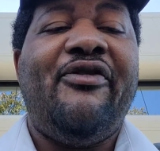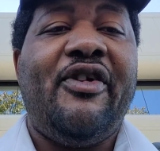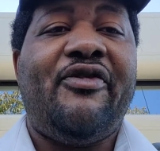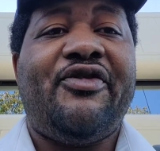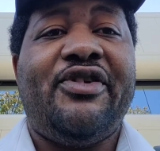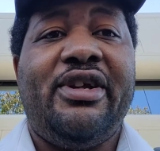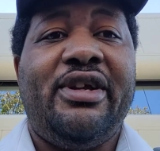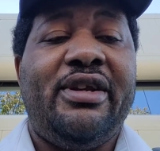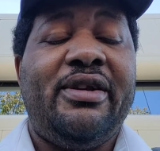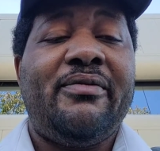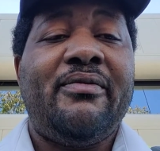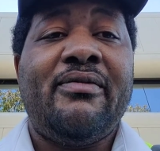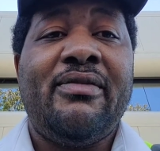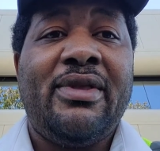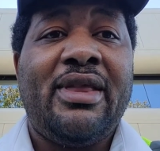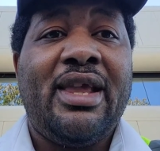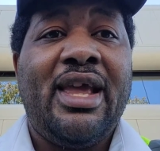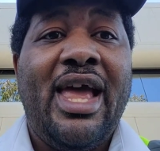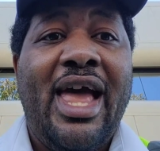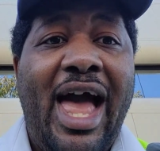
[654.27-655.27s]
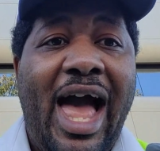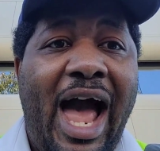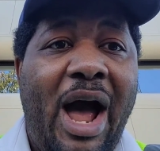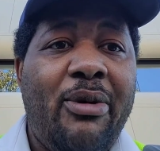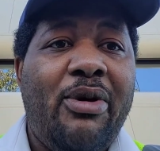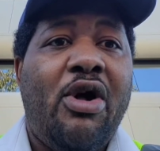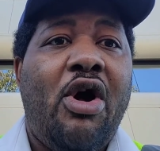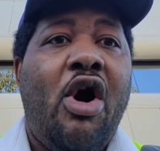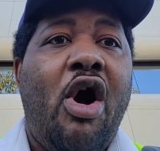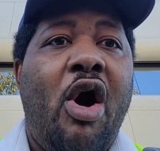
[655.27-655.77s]
15.
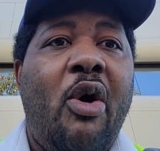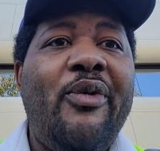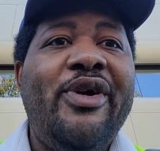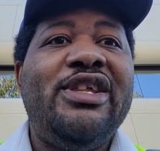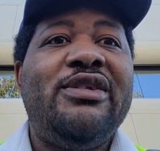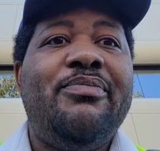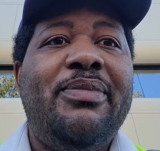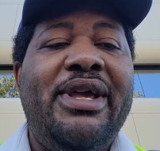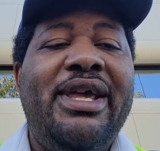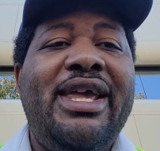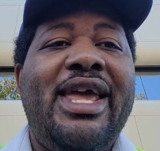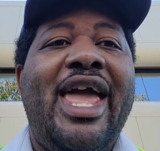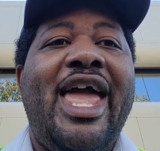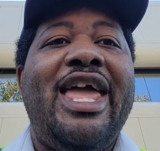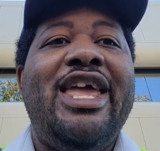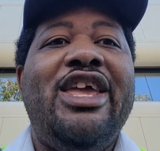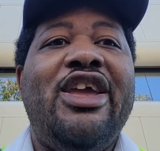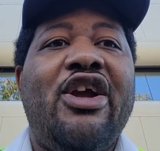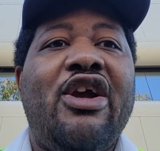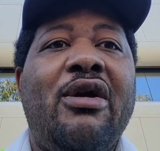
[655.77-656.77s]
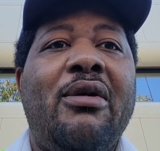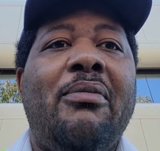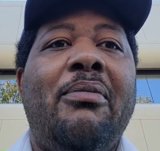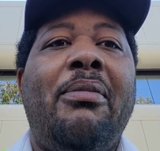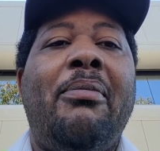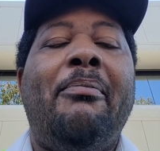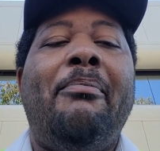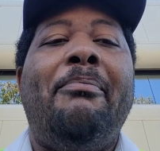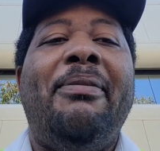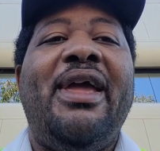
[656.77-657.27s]
I will always be a year
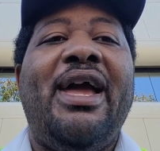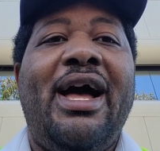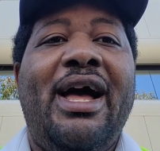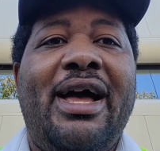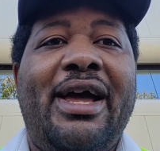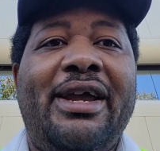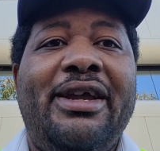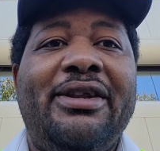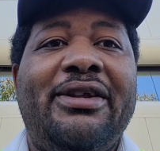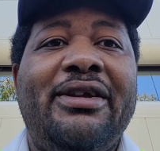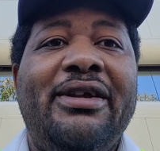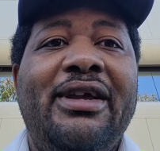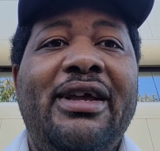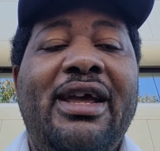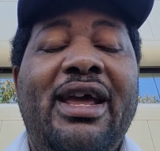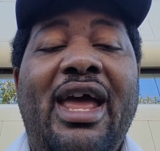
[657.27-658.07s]
behind.